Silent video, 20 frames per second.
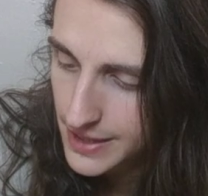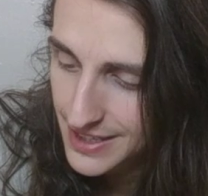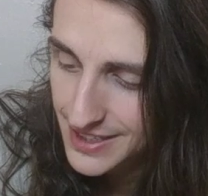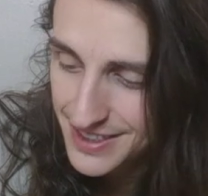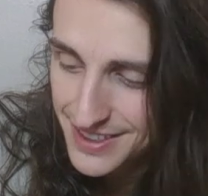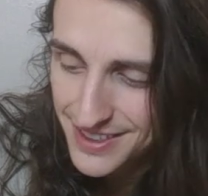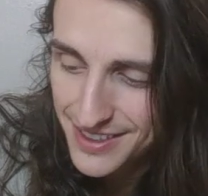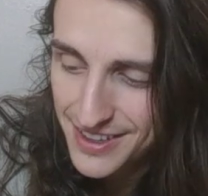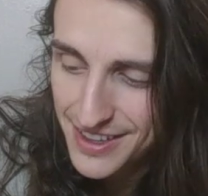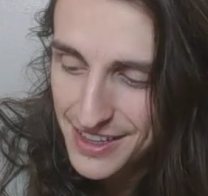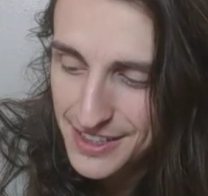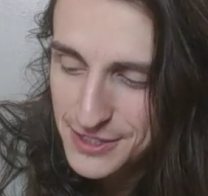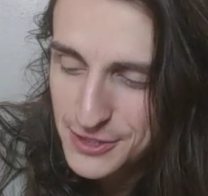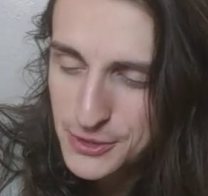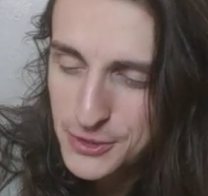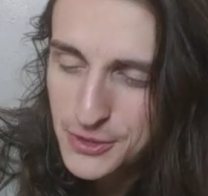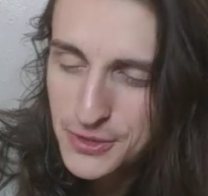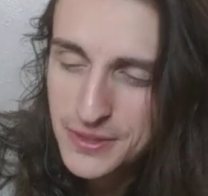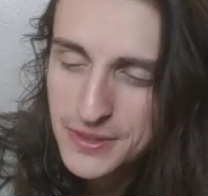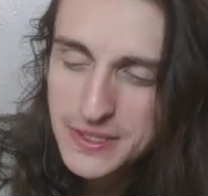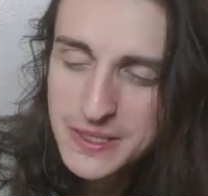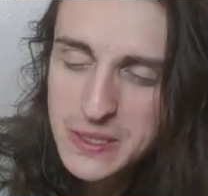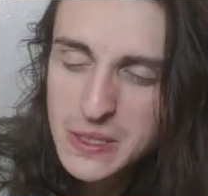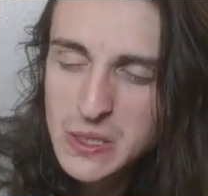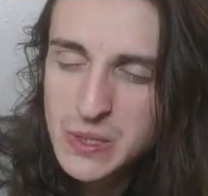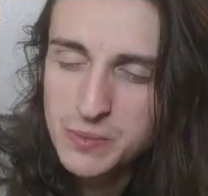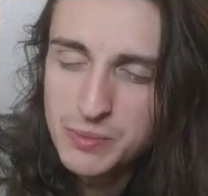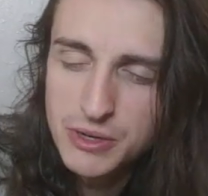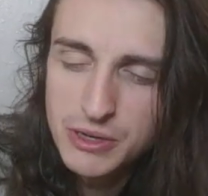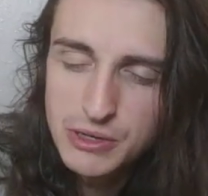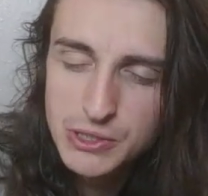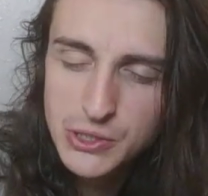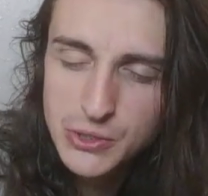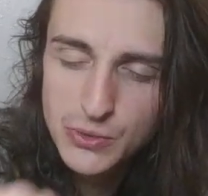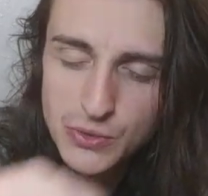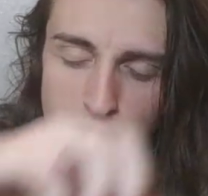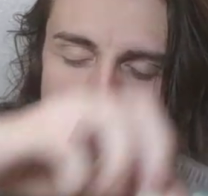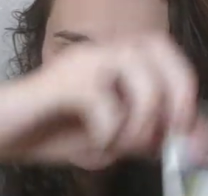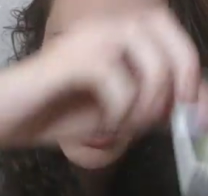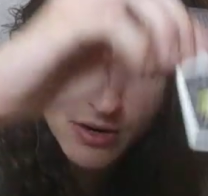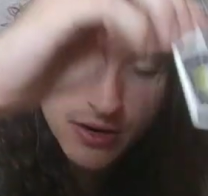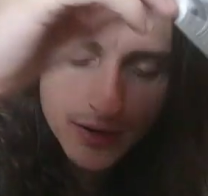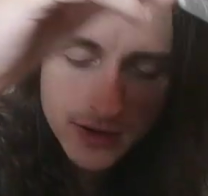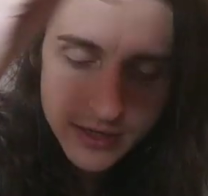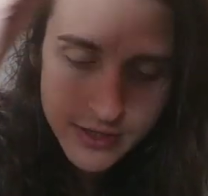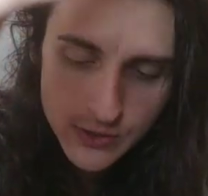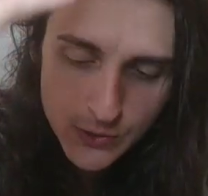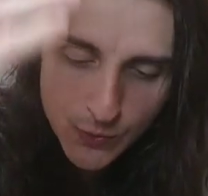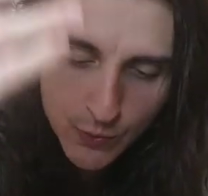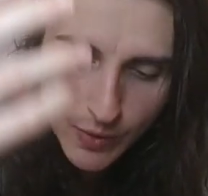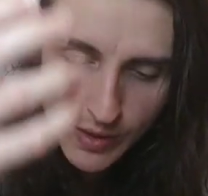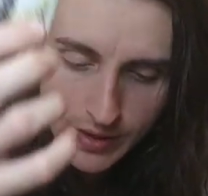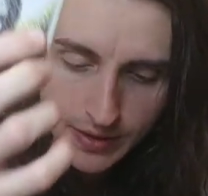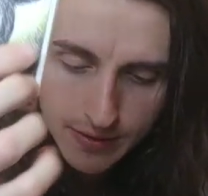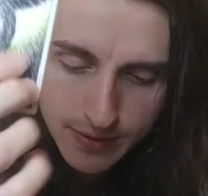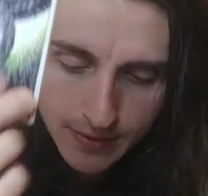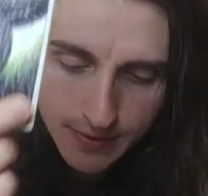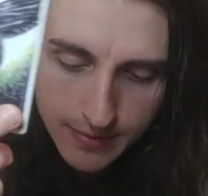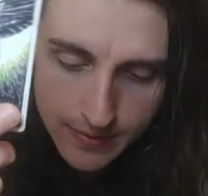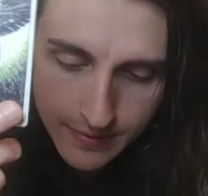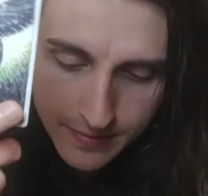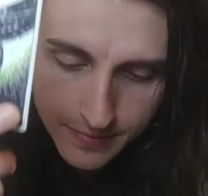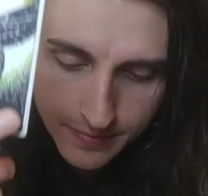It's certainly a spiritual card as well.